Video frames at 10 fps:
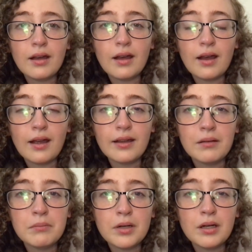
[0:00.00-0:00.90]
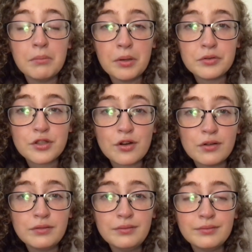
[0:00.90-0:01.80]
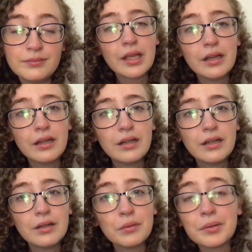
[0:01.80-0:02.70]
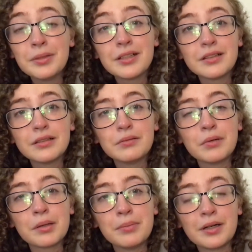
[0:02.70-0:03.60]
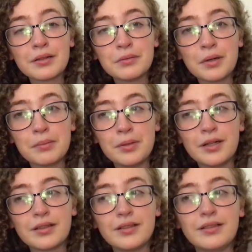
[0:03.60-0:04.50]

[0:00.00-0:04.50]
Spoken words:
I am emotional. What a book. What a book. What a book.